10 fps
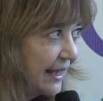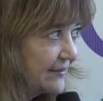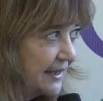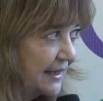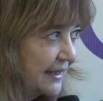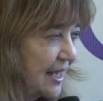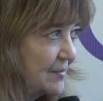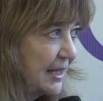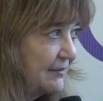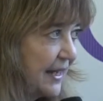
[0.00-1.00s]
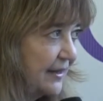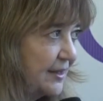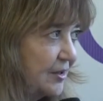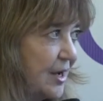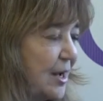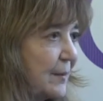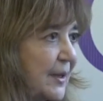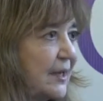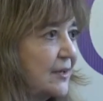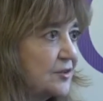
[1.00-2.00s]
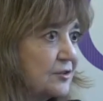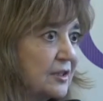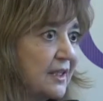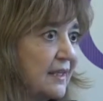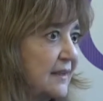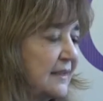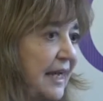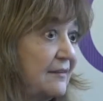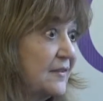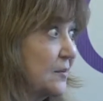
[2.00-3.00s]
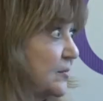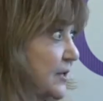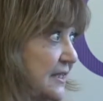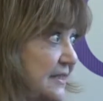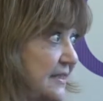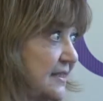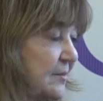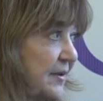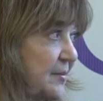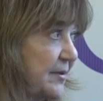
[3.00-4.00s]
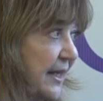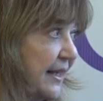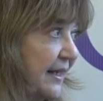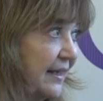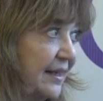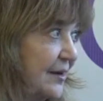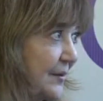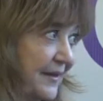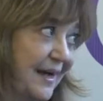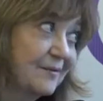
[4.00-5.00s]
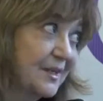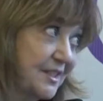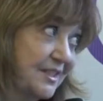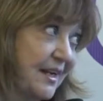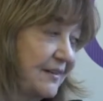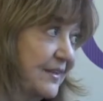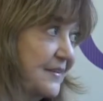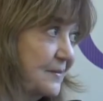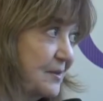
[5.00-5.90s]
have an economic value, but are truly the life support system of the planet, without which none of us